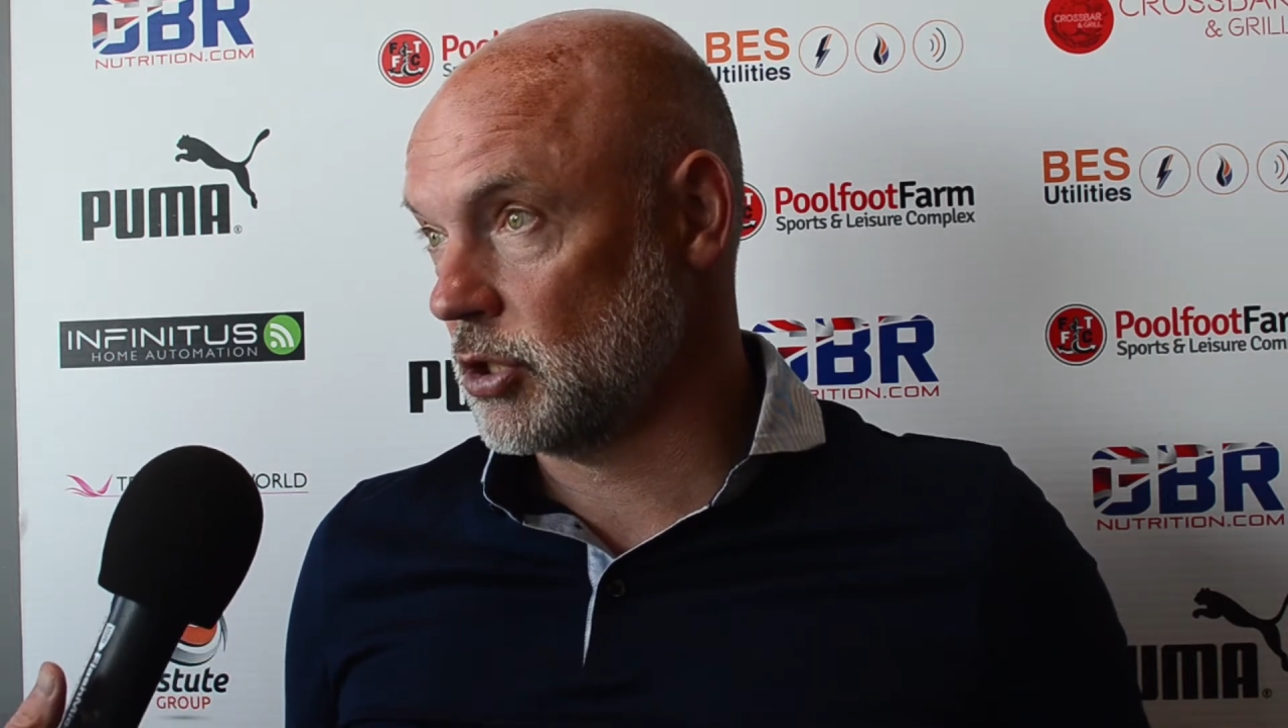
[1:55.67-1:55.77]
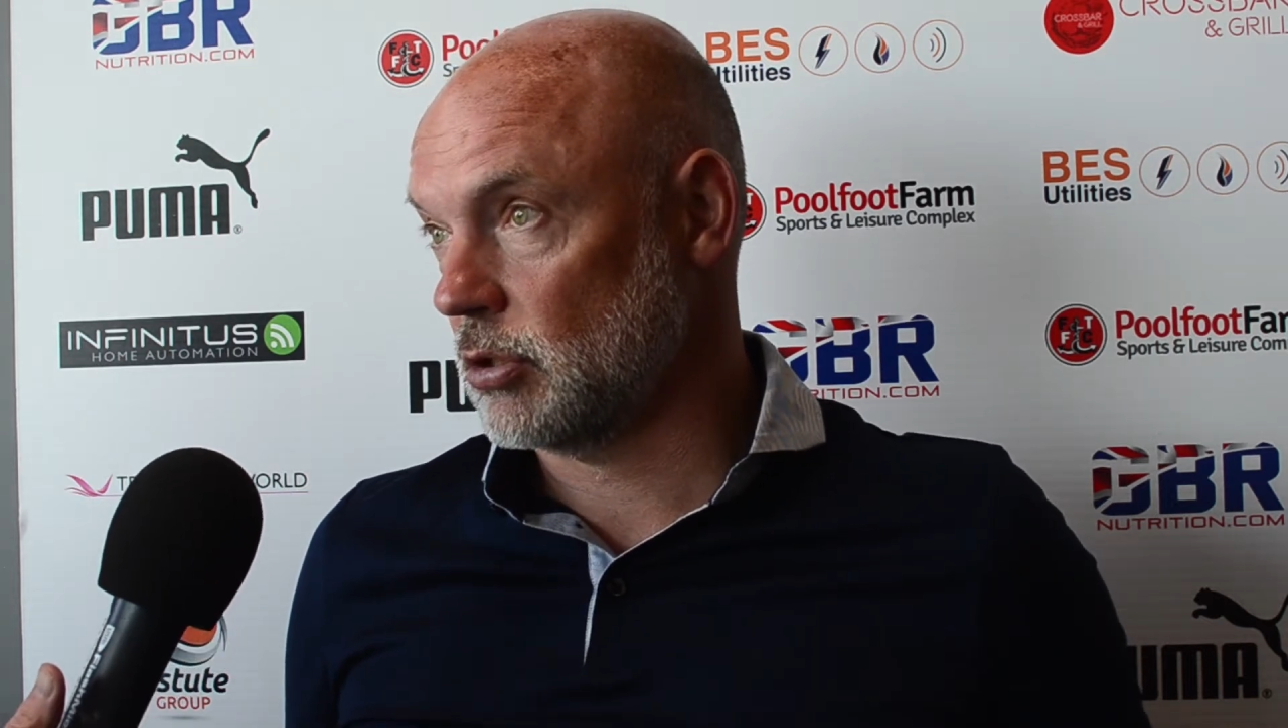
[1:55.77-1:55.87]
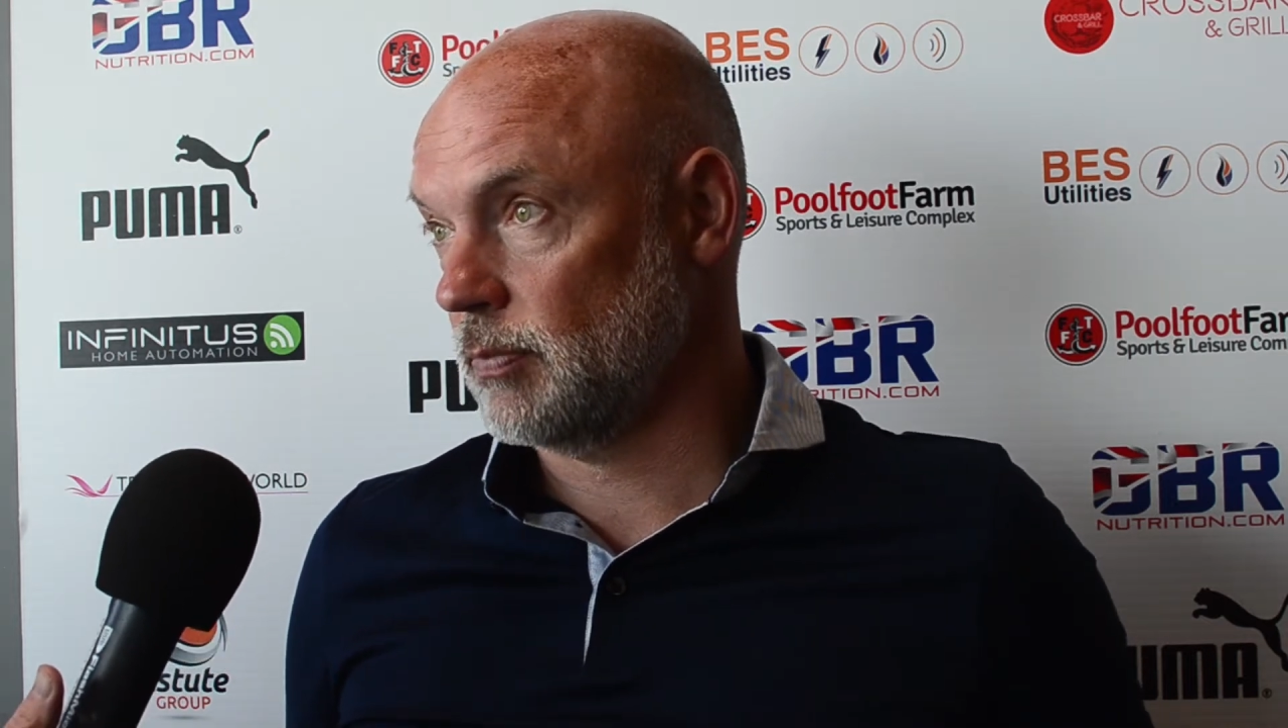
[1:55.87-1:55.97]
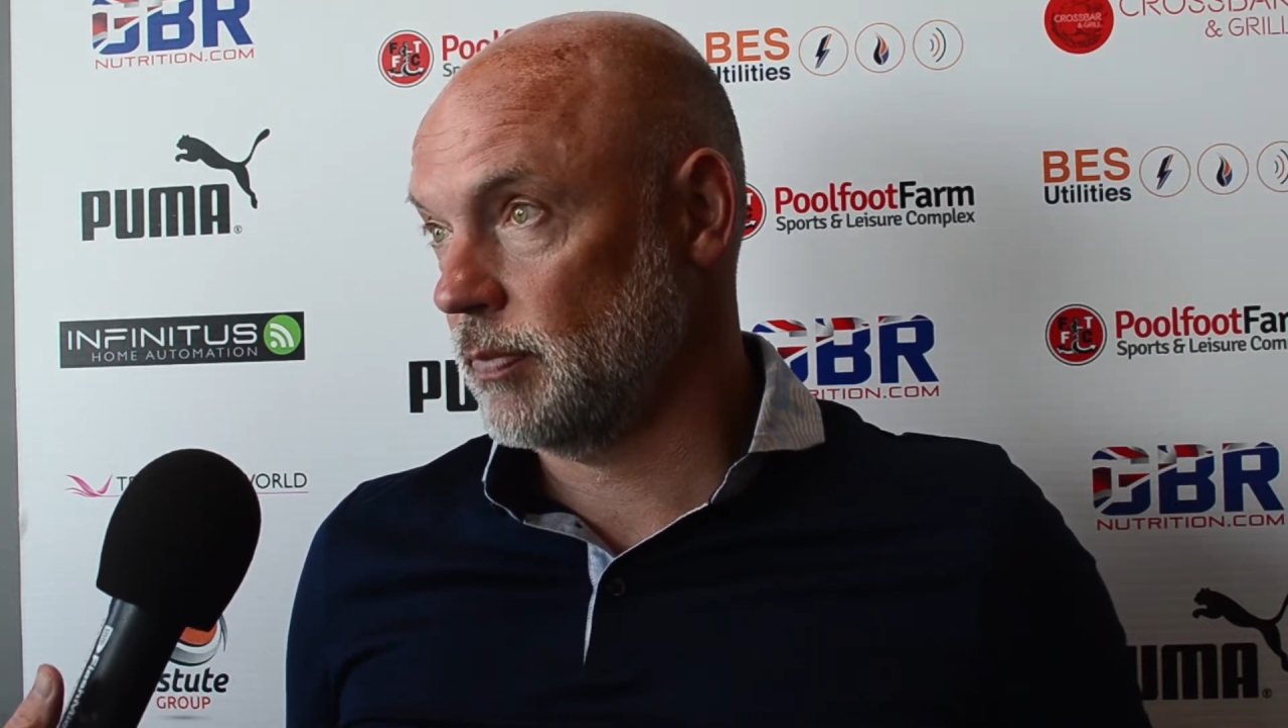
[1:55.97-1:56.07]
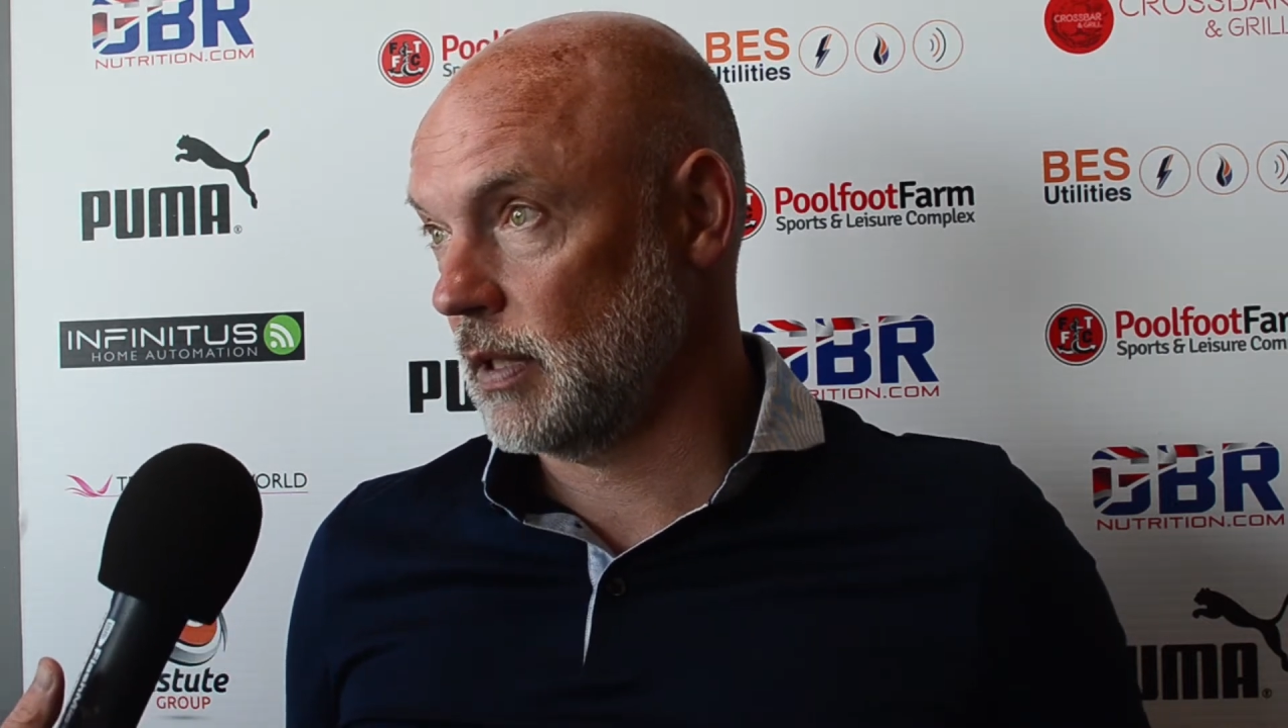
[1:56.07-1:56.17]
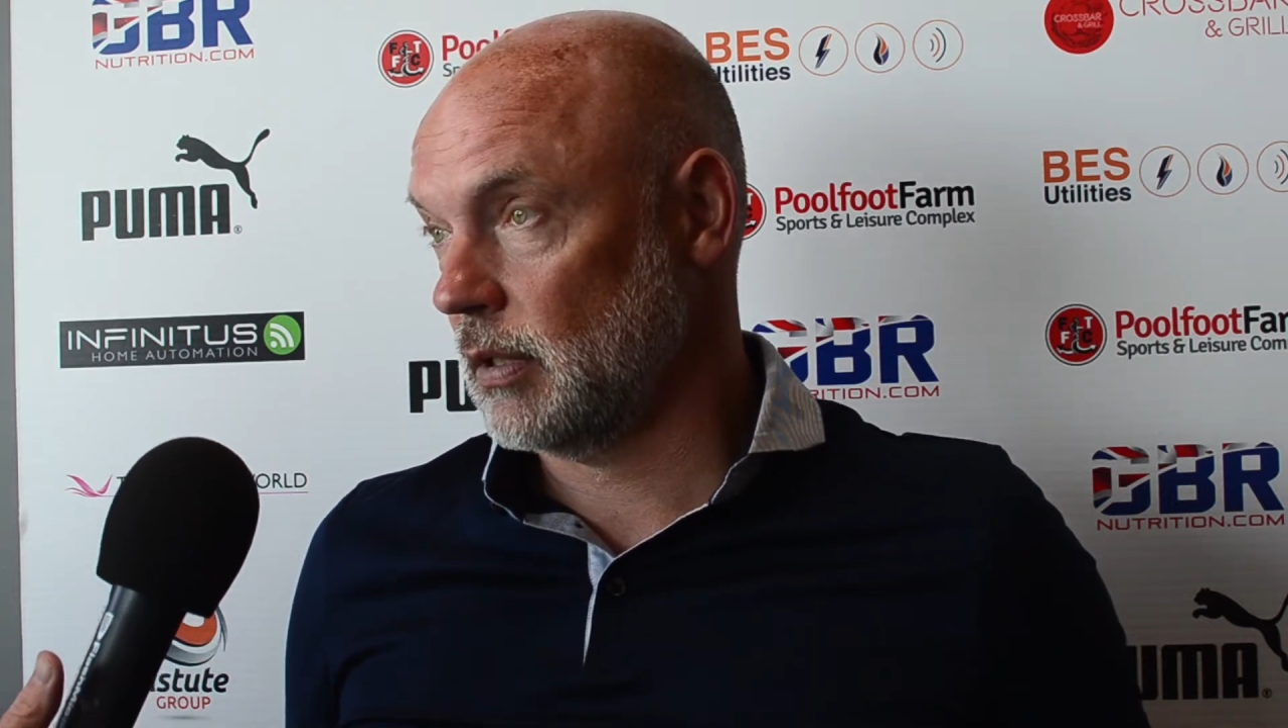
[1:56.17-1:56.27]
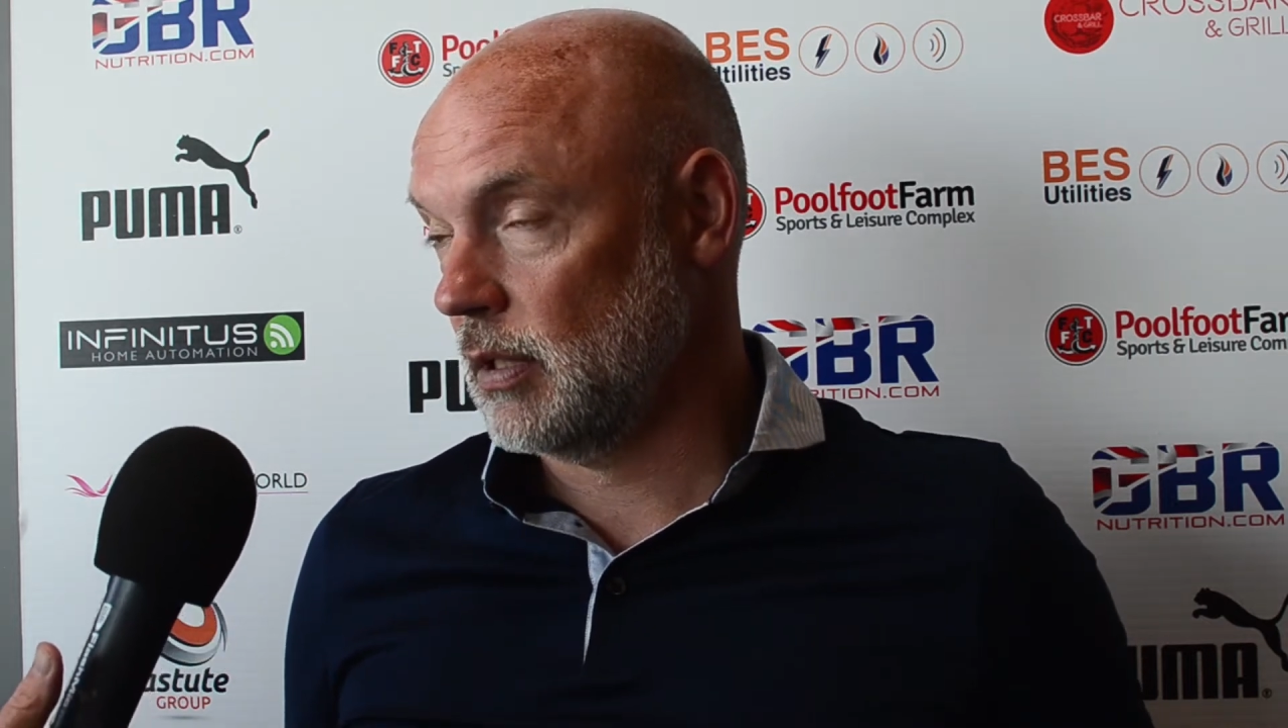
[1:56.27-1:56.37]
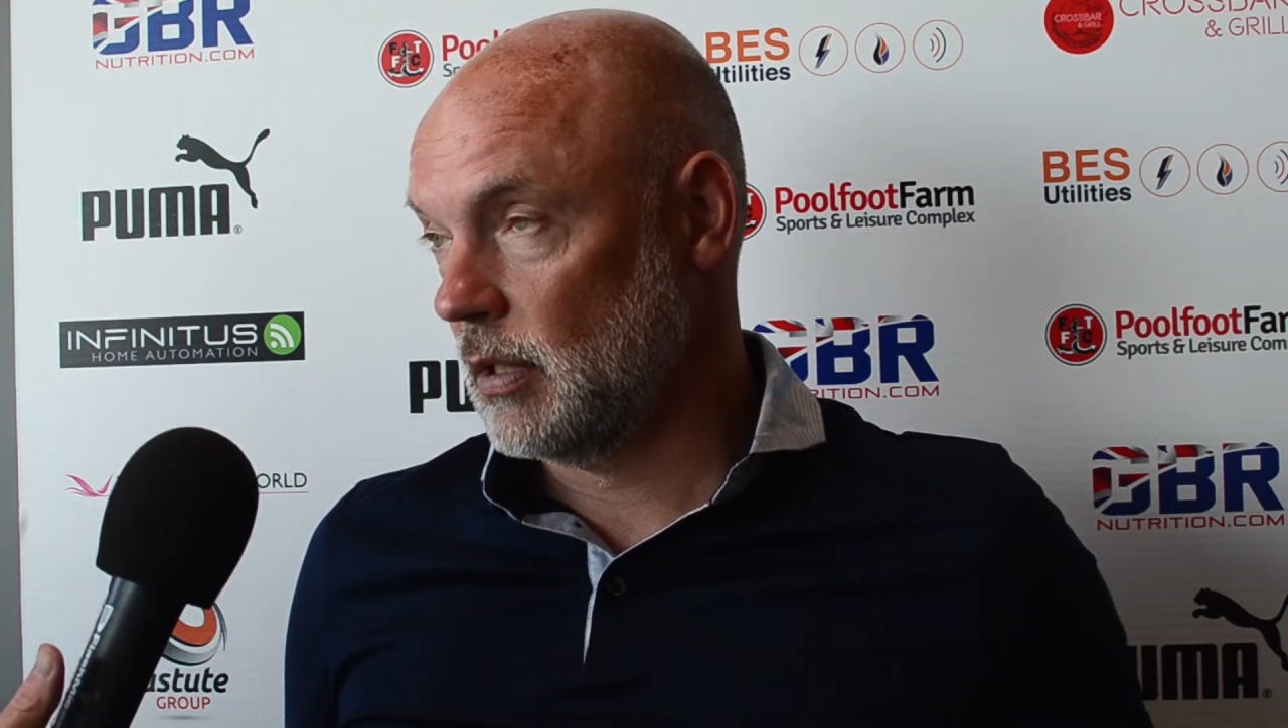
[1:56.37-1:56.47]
shoot by